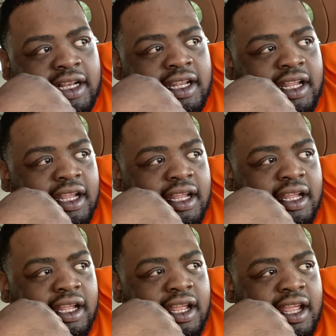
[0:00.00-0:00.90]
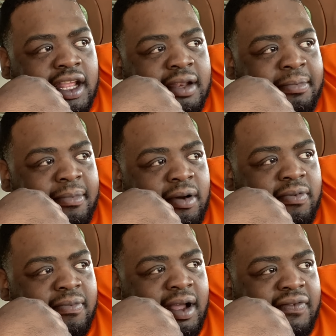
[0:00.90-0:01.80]
I did. In Moe
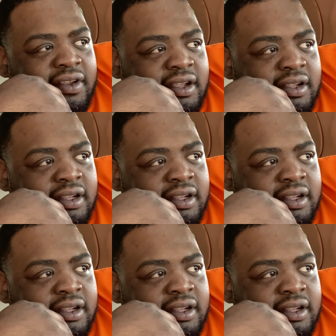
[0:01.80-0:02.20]
Mafia.